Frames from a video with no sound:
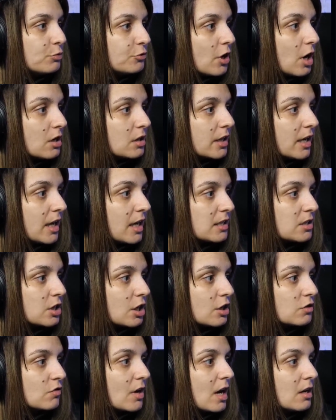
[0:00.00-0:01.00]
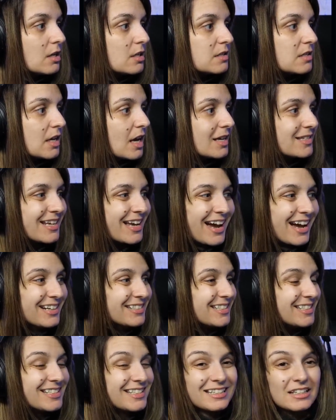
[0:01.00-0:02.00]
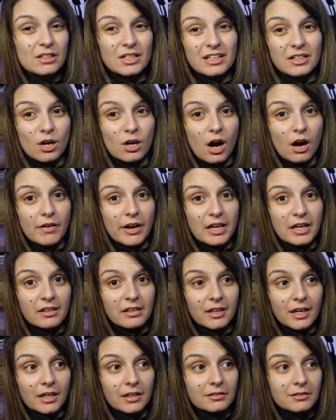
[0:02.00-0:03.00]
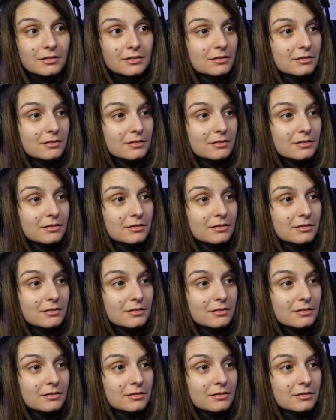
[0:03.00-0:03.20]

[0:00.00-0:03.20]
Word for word: Broly turns around and says, Andy didn't ignore anything.